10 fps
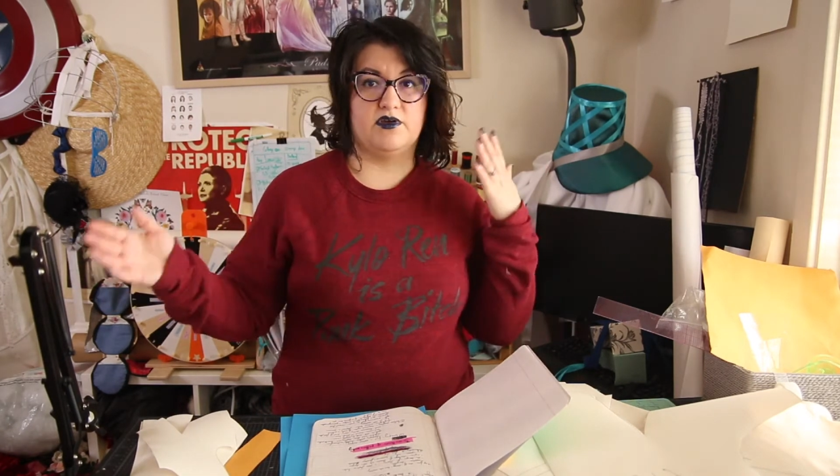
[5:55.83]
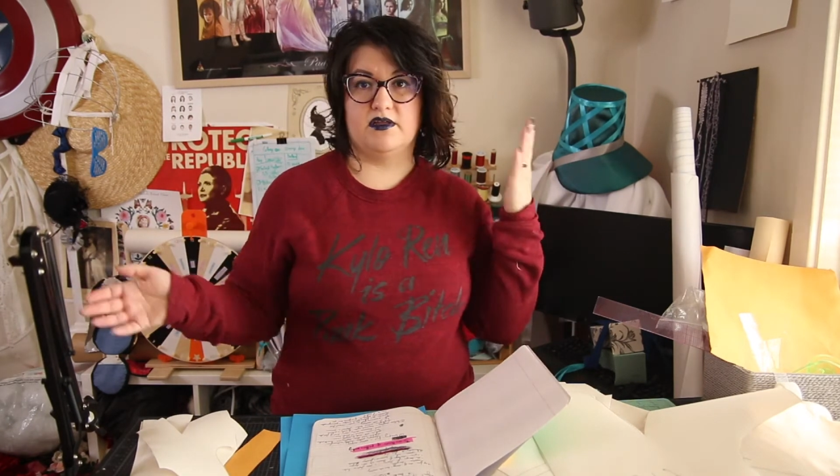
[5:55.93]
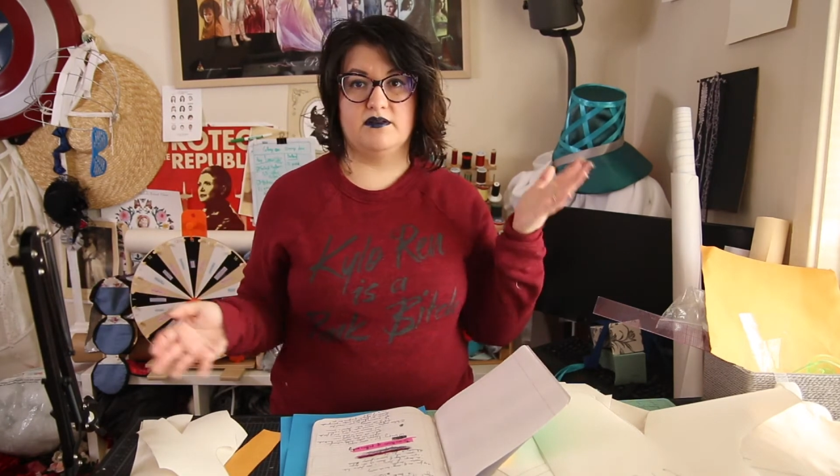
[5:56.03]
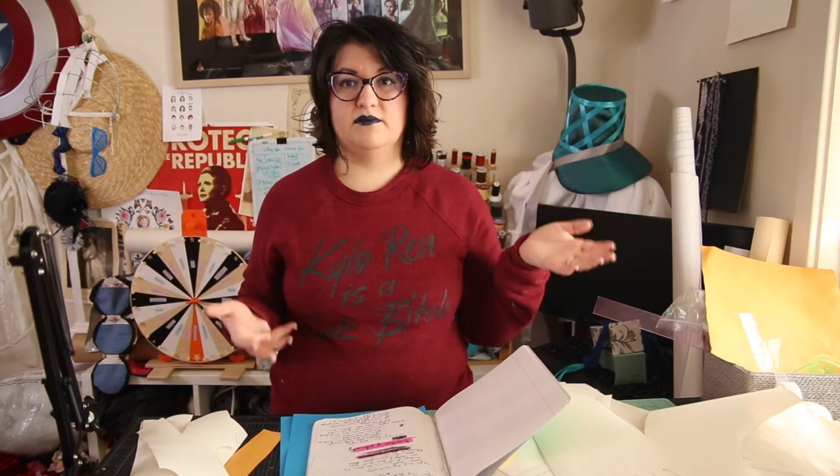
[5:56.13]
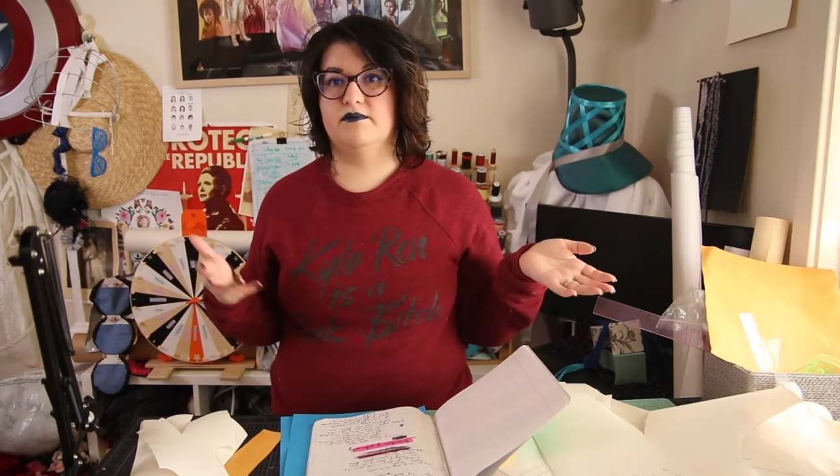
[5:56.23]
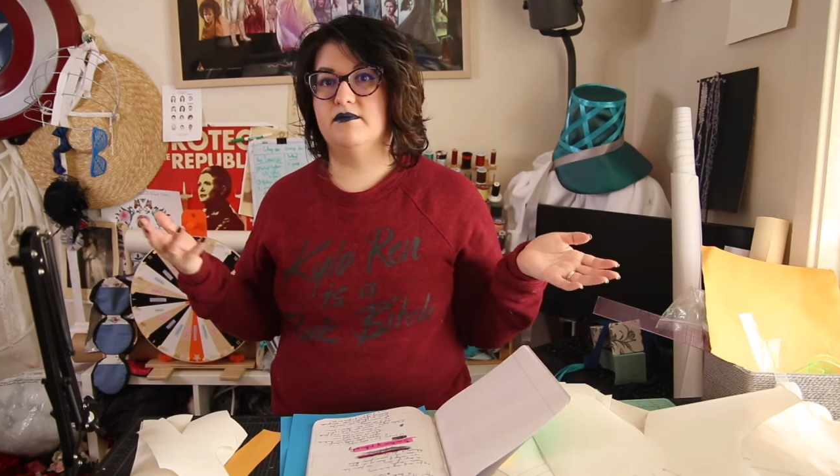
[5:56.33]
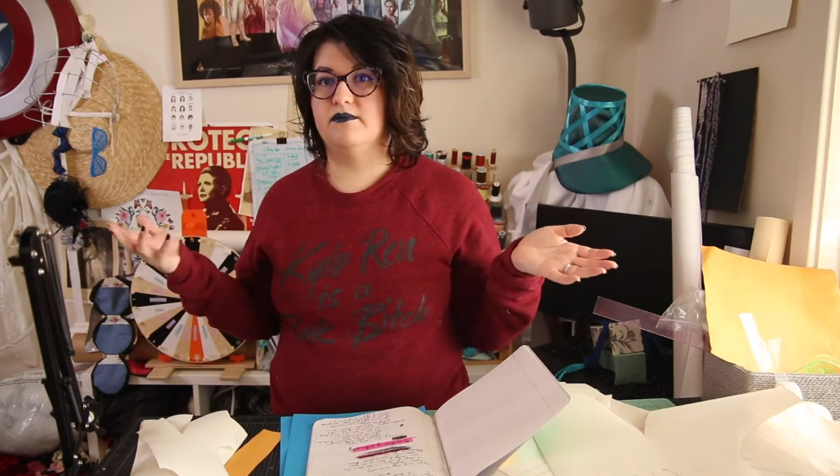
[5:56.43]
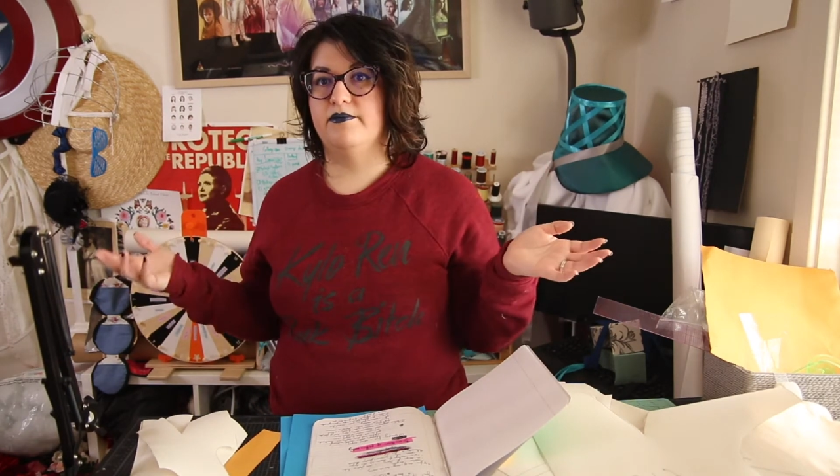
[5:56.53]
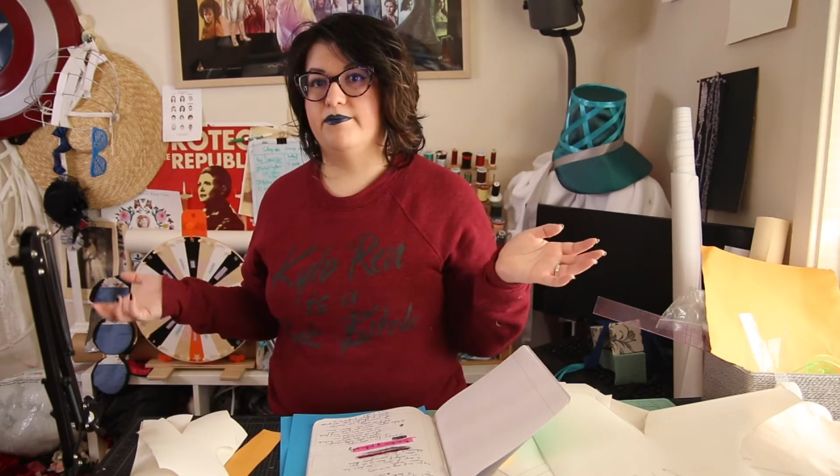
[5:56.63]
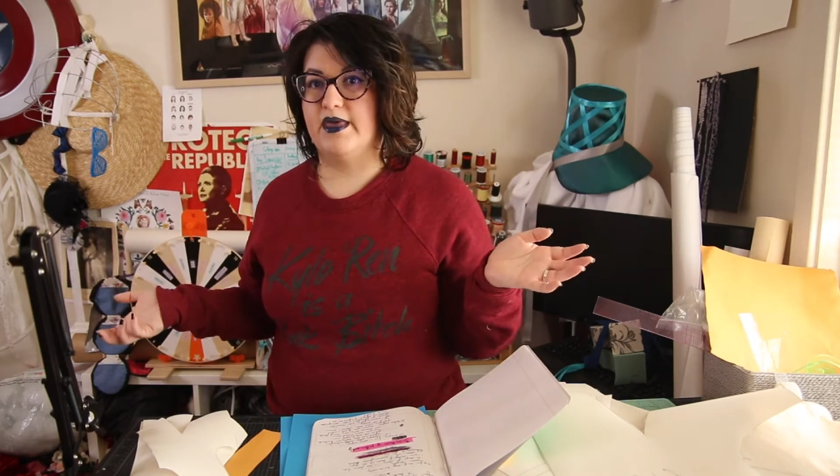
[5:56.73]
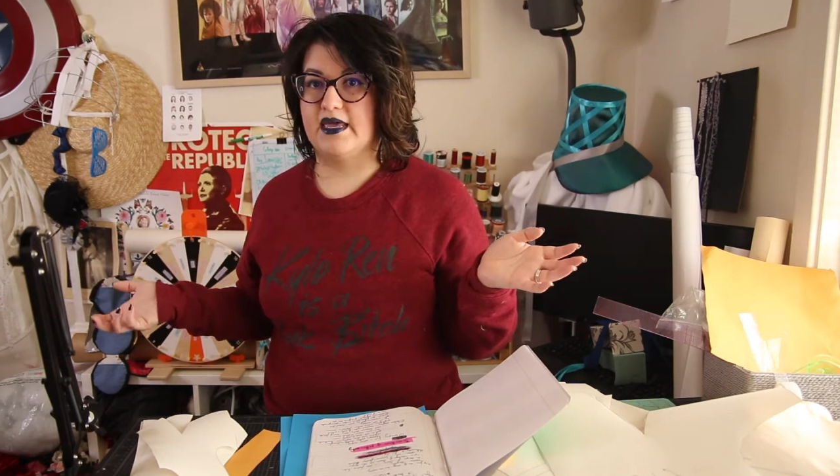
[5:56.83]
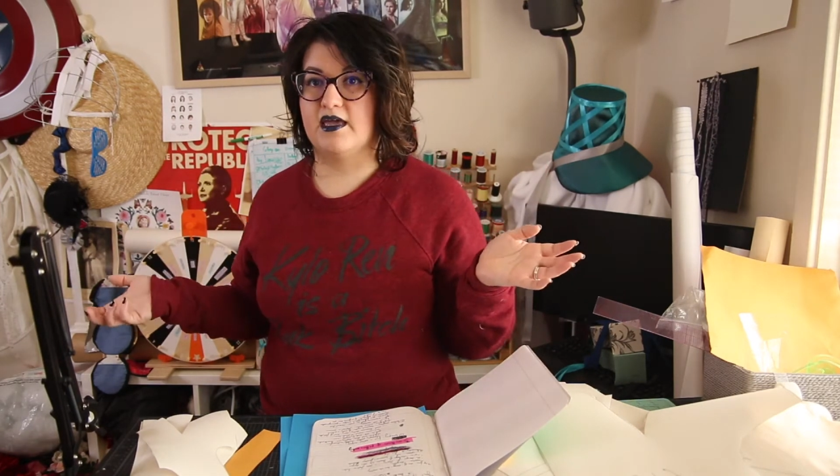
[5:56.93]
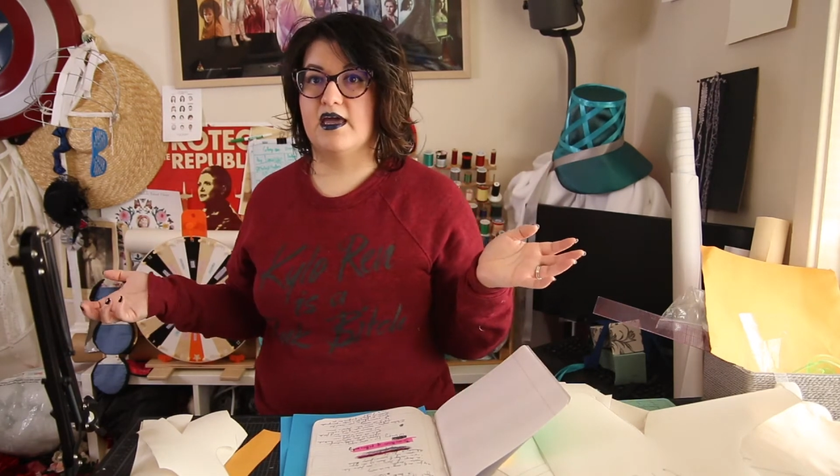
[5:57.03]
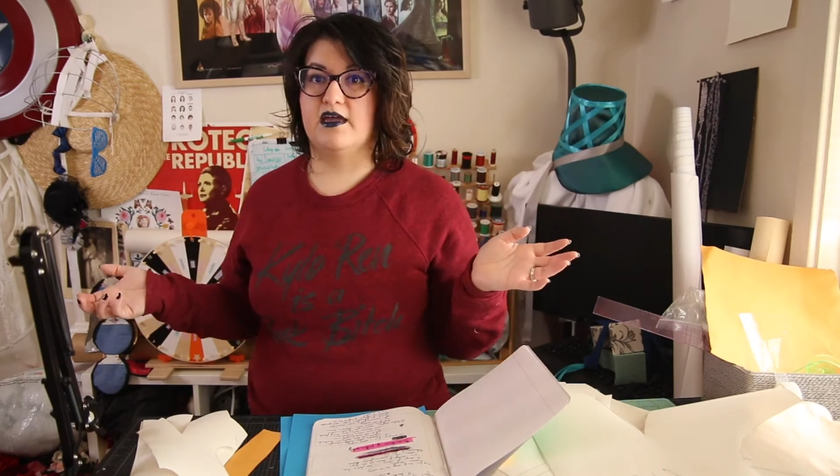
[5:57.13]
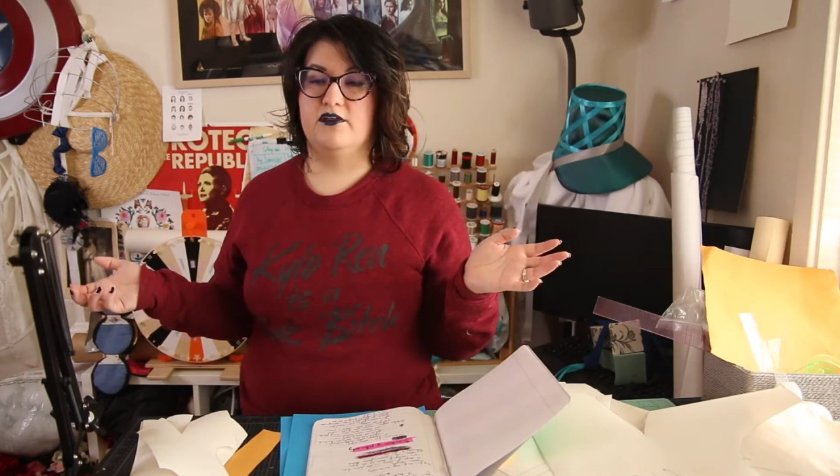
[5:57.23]
you can make
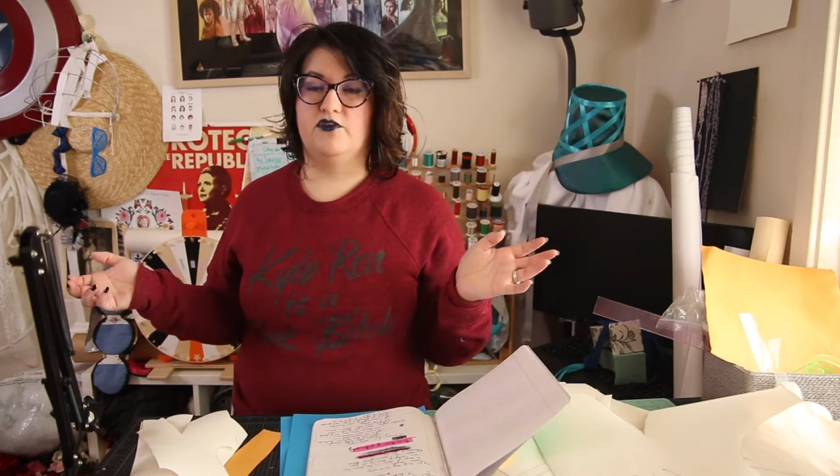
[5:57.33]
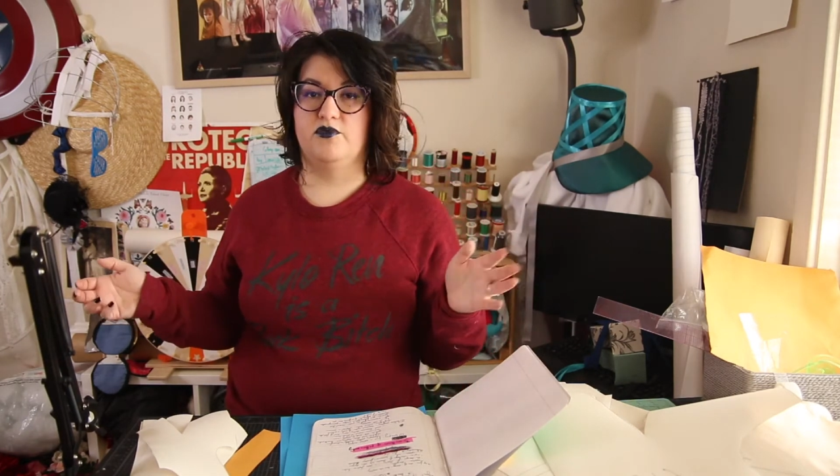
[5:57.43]
again.